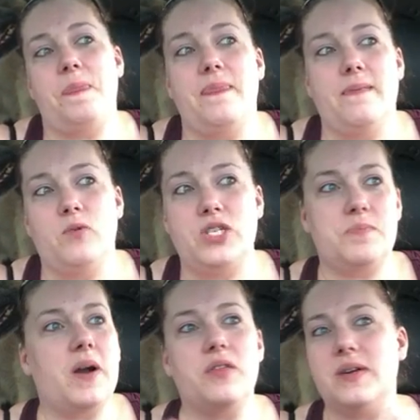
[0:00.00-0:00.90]
which is
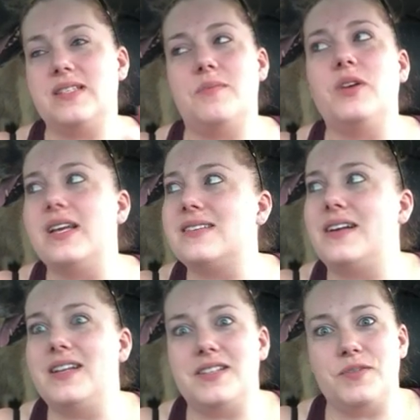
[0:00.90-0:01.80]
part of the reason I'm really
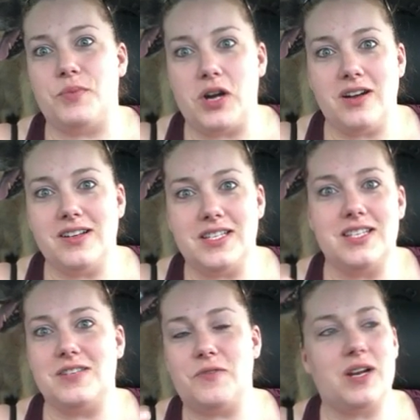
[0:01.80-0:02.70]
excited it's in Prague, because at
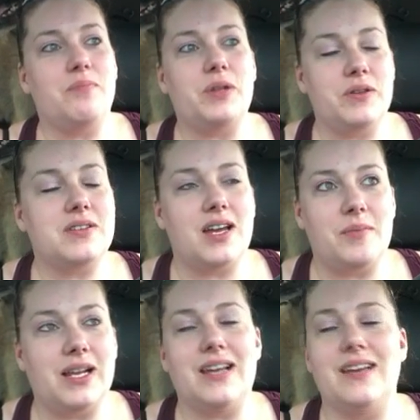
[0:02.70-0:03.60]
least if we're gonna blow this kind of
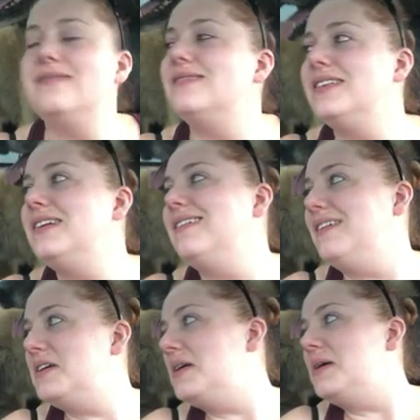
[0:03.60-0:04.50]
money,
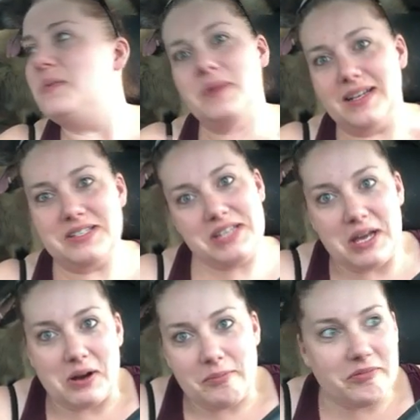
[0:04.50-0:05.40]
we got to see
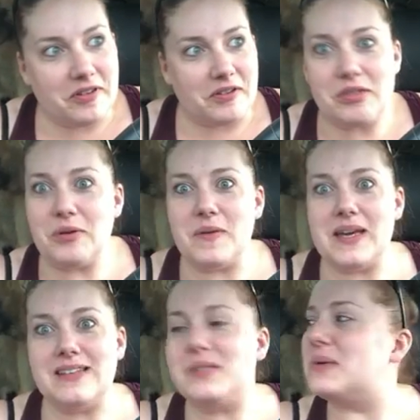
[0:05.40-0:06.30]
Europe for 3
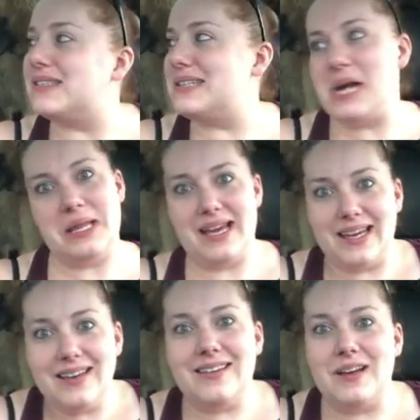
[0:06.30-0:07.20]
weeks, so it's not
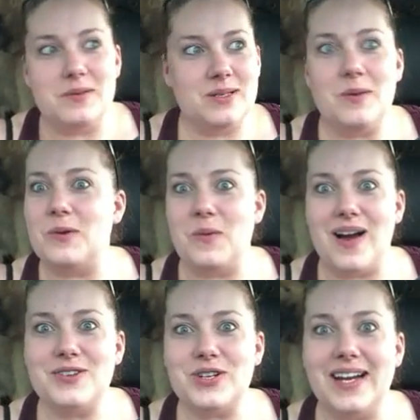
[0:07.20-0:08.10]
like it was a total
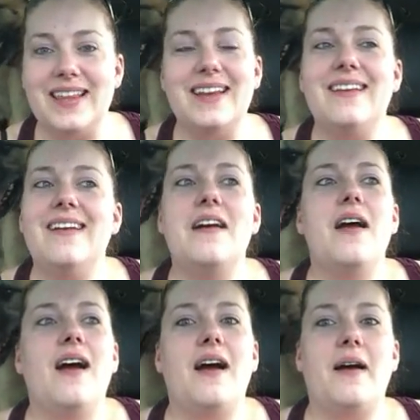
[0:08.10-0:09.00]
wash or anything.
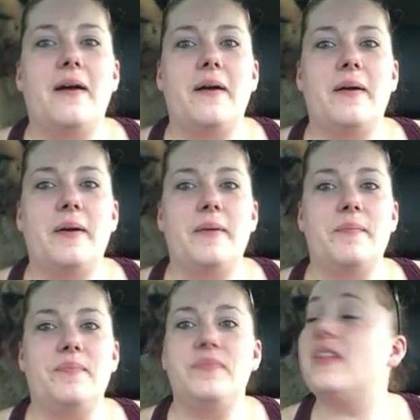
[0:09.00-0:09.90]

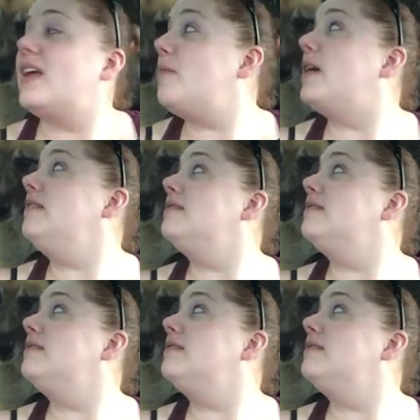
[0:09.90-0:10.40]
Hi, bud.